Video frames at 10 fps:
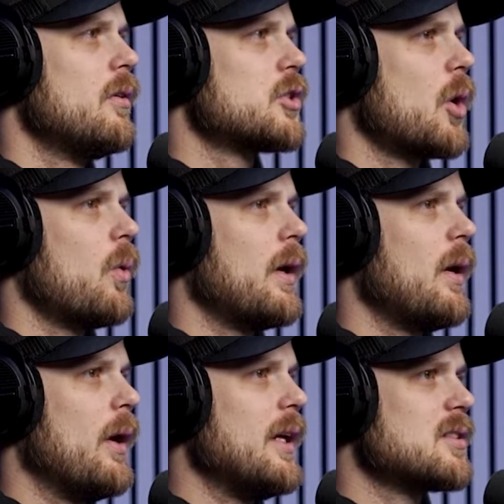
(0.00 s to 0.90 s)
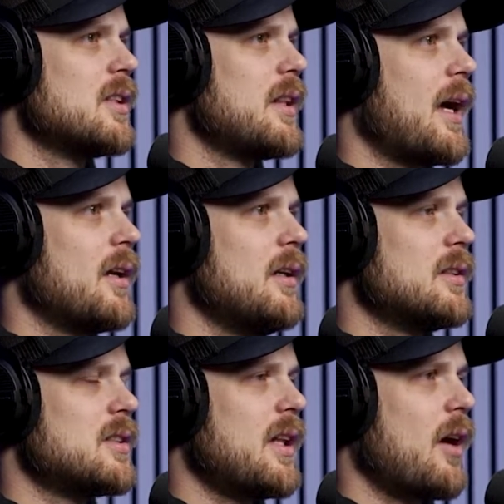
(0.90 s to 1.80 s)
so it's in
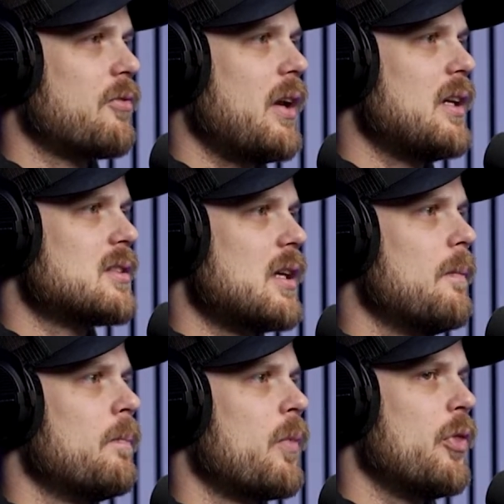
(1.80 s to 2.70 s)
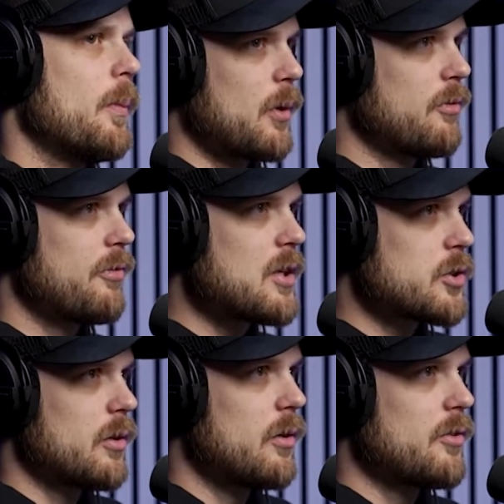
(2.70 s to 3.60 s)
that phase that the
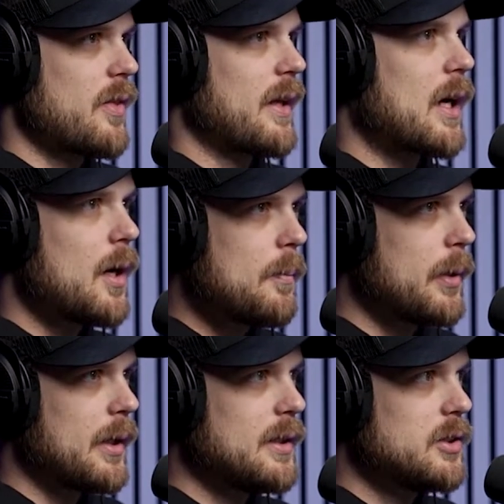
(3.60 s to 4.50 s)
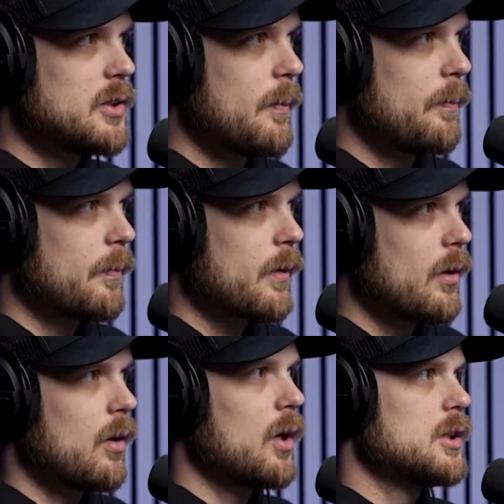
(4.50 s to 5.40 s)
professionals and the companies
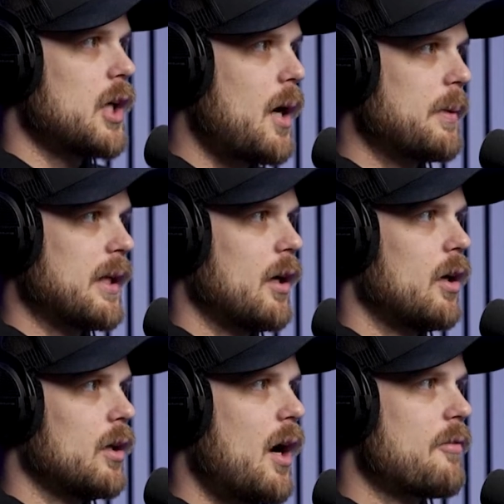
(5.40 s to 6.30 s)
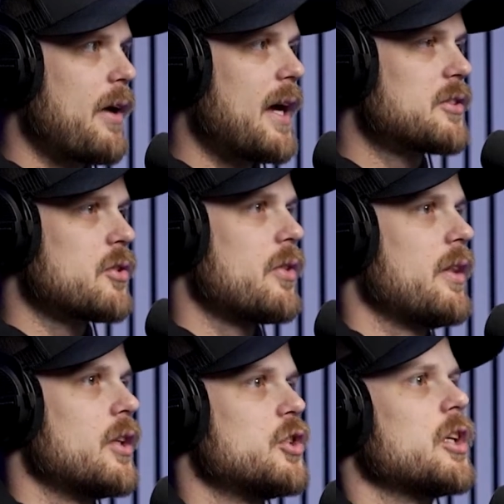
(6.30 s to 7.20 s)
are adopting it a lot faster
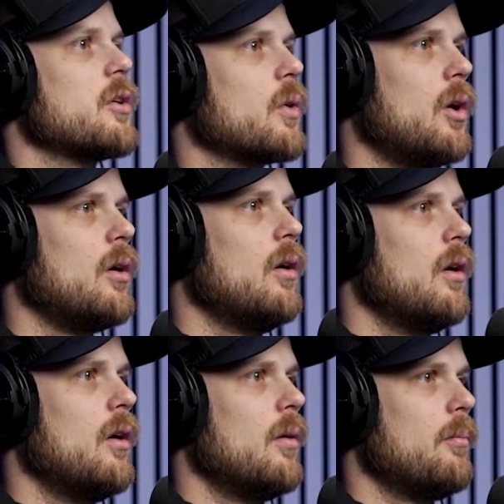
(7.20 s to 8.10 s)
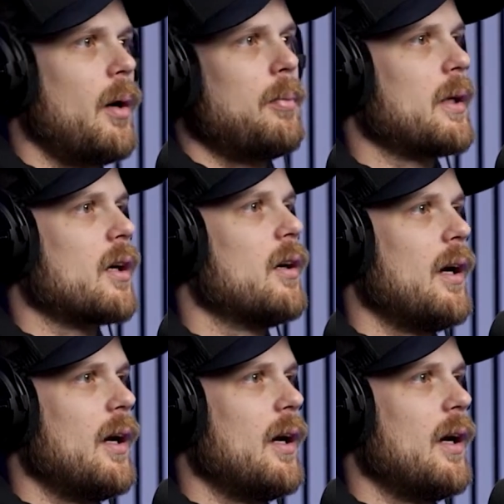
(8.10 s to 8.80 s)
than the general public